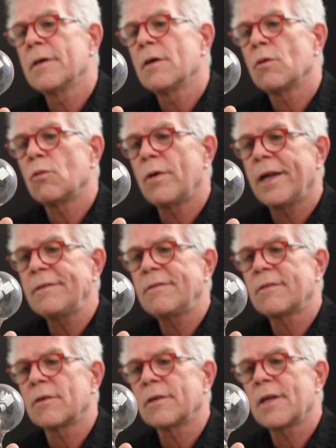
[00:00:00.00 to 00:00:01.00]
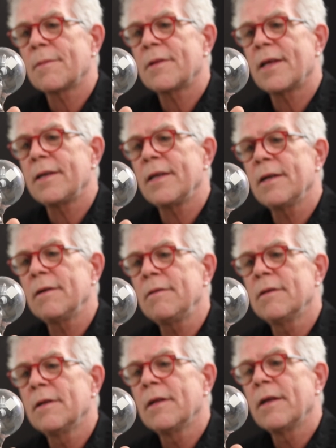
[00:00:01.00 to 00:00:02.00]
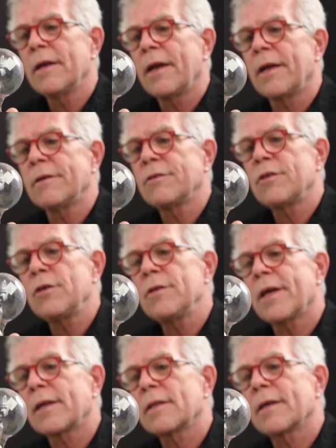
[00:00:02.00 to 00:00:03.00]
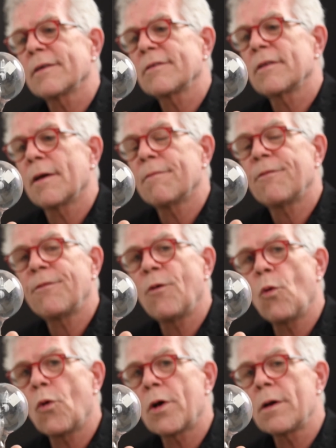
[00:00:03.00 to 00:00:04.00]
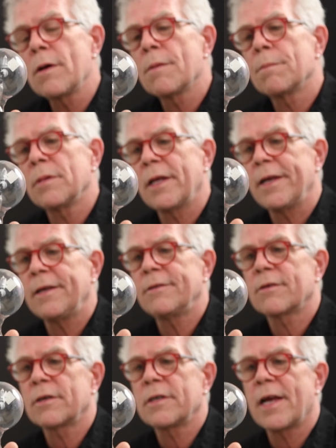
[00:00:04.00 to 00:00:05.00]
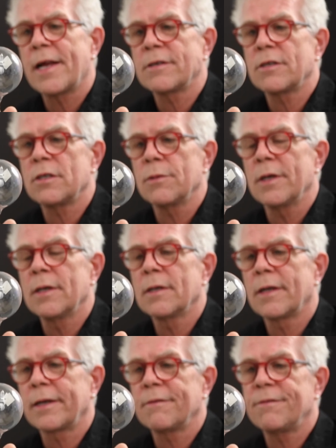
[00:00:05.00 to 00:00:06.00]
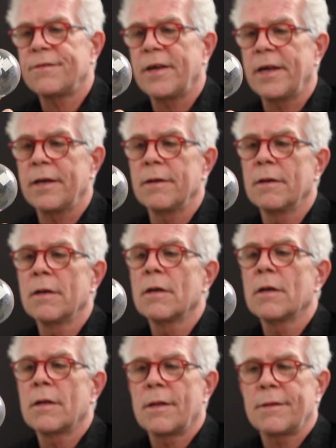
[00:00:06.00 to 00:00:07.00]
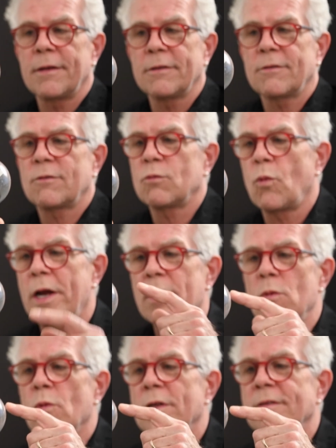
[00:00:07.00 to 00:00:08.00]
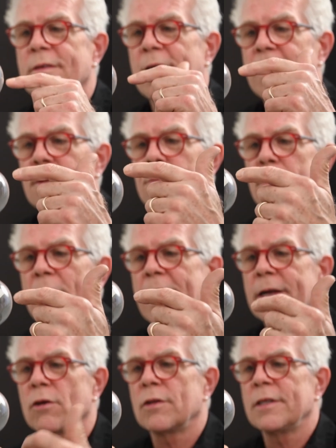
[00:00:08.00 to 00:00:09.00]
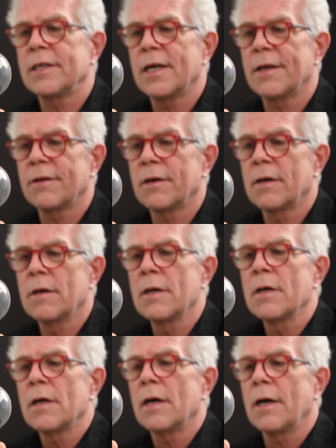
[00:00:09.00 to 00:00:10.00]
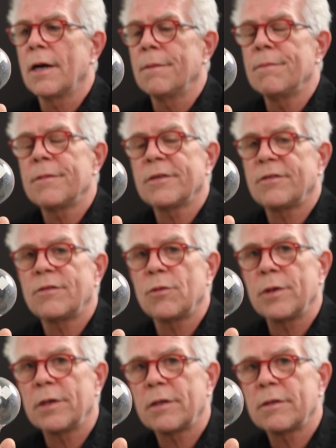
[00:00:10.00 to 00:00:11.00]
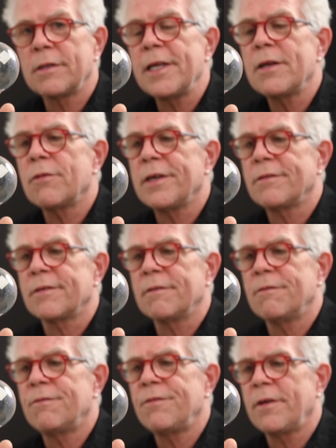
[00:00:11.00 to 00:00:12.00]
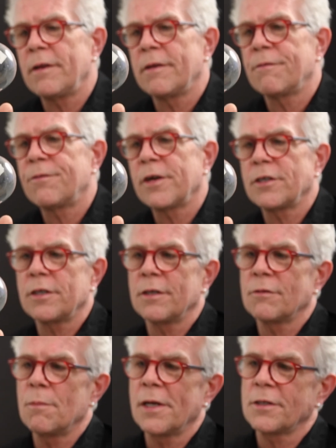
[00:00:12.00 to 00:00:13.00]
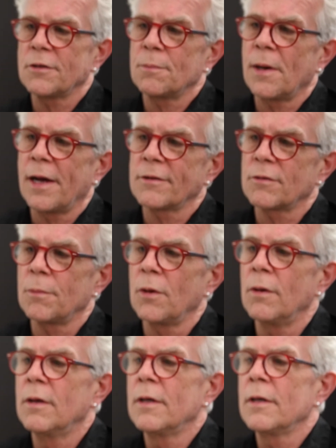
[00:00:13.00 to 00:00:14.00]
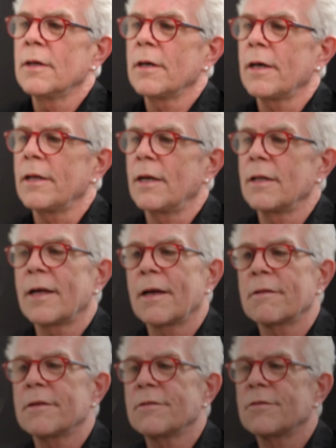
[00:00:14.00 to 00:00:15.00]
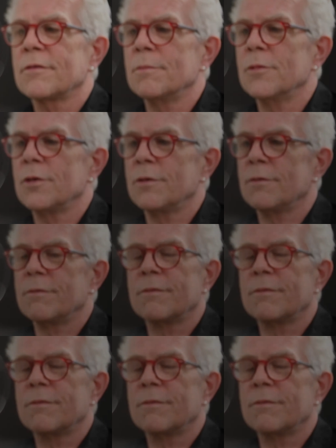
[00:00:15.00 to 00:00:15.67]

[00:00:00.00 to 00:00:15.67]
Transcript: rest on top of that needle, and to that glass cup 4 blades are attached to it, like a fan. There's white on one side and black on the other. This is to decrease the friction as much as possible and allow this to move.